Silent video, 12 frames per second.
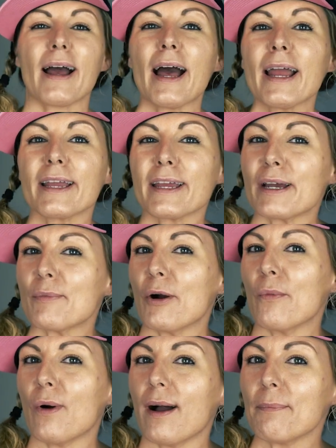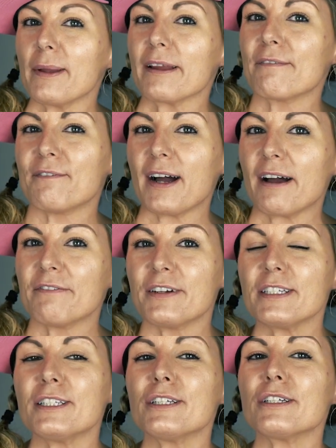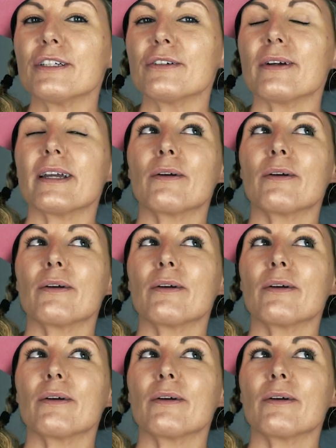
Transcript: I am a whopping five foot two